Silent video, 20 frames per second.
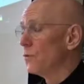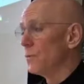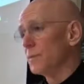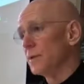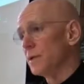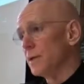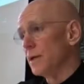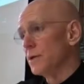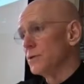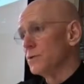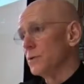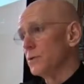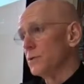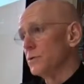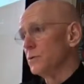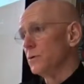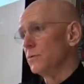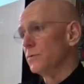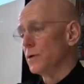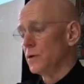from the
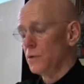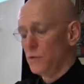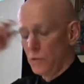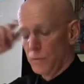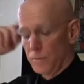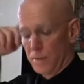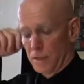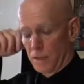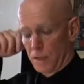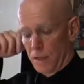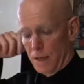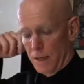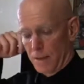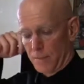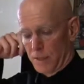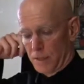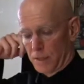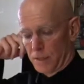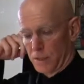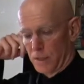desert to a very humid
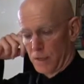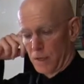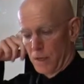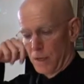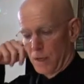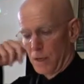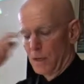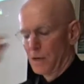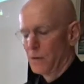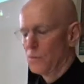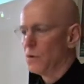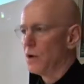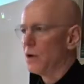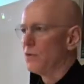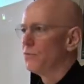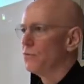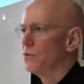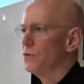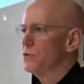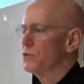climate where
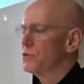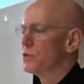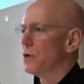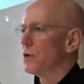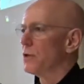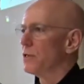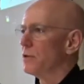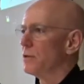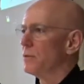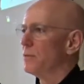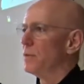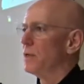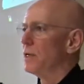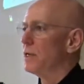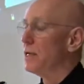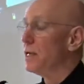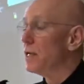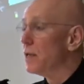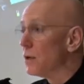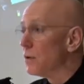I first saw them
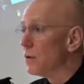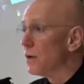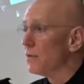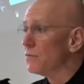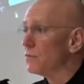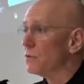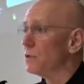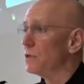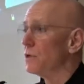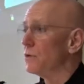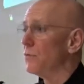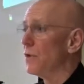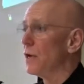a year after their